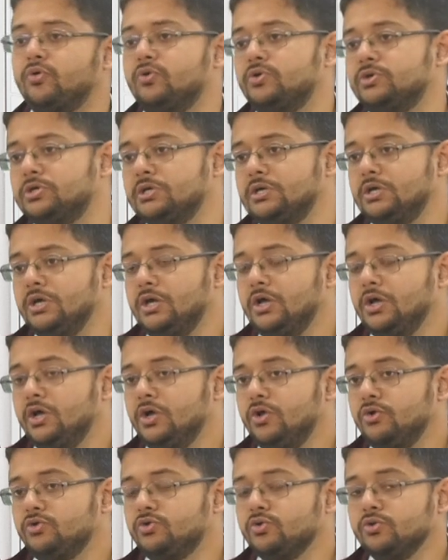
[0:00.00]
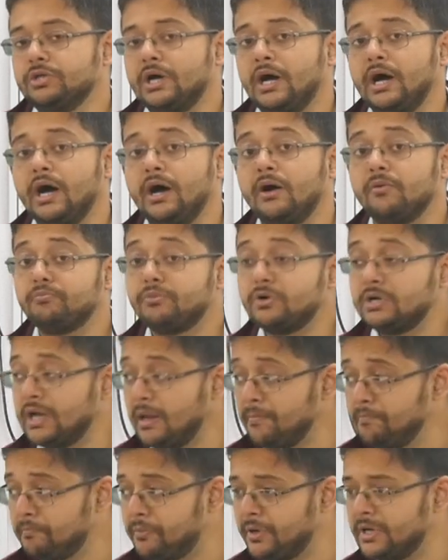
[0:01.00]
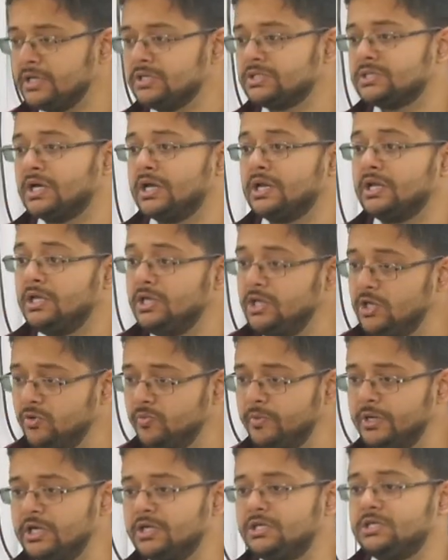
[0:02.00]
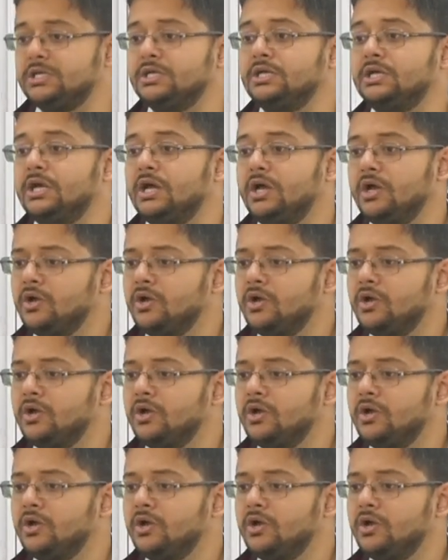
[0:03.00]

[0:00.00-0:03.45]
food, to the temperature, humidity,